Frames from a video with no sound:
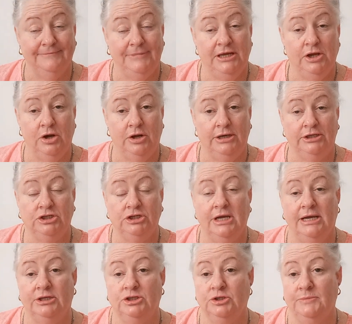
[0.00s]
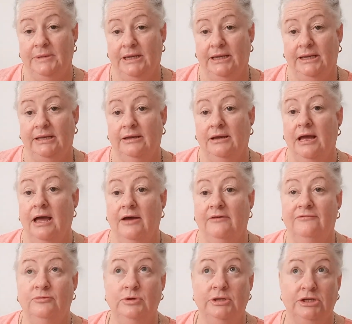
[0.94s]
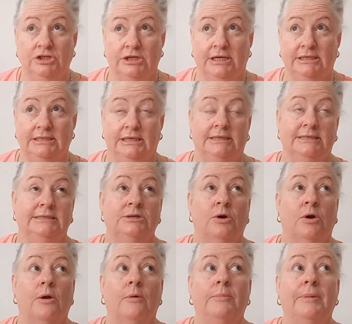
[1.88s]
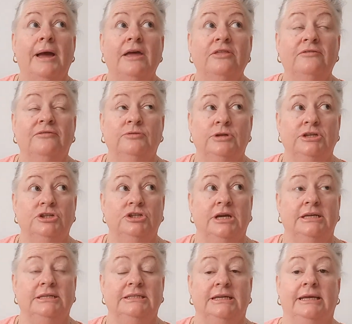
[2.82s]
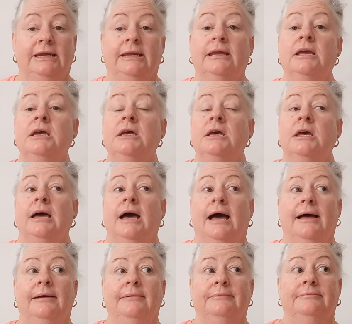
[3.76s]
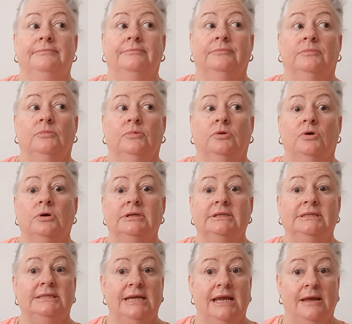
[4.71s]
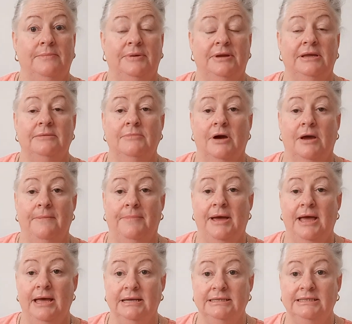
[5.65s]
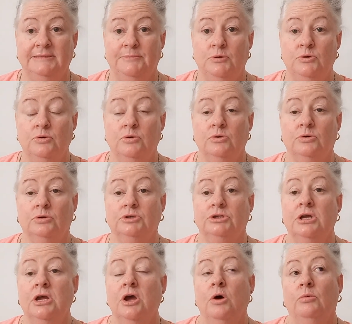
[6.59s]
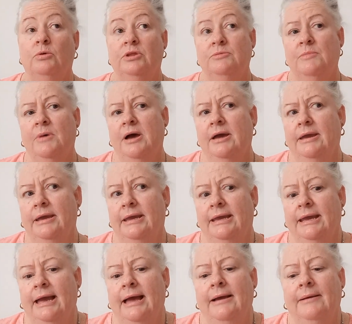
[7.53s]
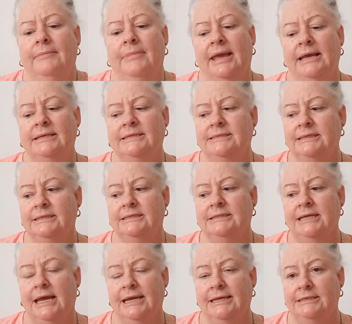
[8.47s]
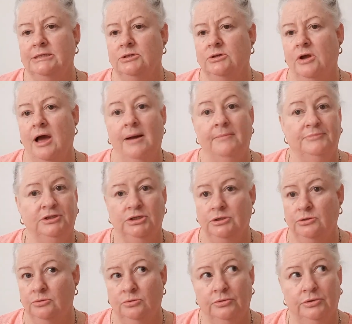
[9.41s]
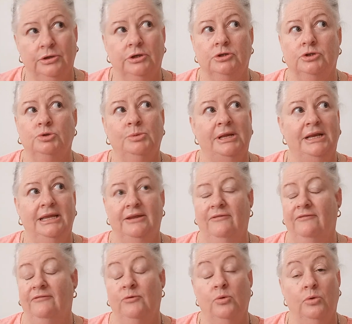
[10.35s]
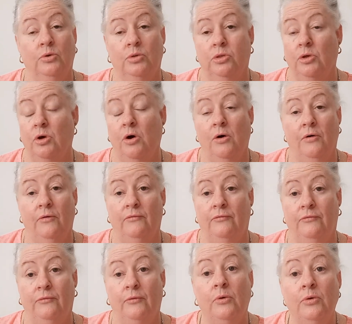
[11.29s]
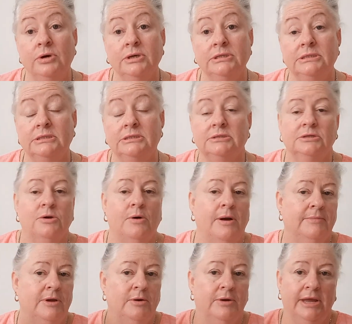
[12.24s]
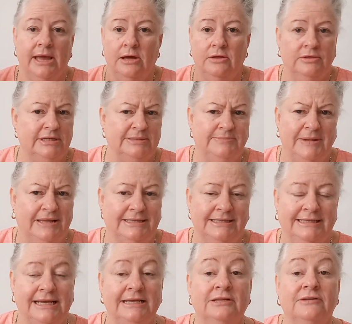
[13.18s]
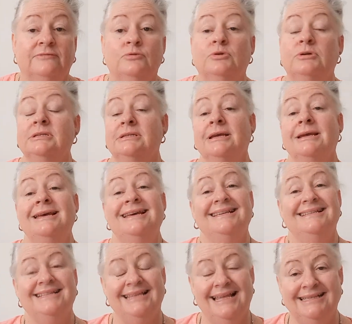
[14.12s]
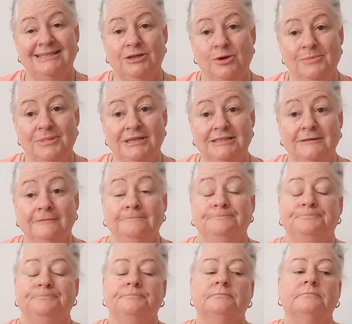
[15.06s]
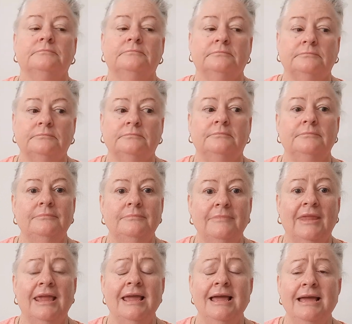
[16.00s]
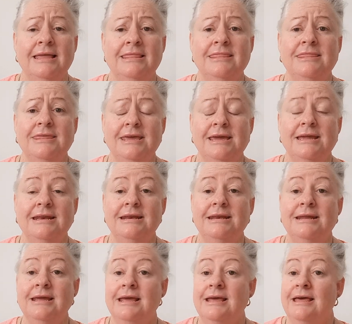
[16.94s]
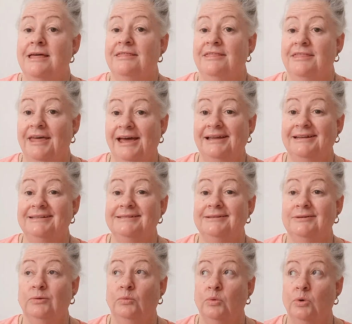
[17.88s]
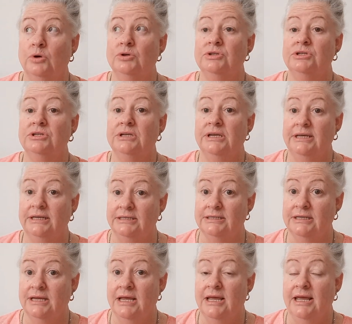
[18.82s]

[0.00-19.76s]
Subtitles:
He only charged me 40 JD. So I paid the 40 JD, got a stamp in my passport with my exit date up till the 24th of August. So I'm going out on this about the 2nd of August. So that's no big deal. And then that was it.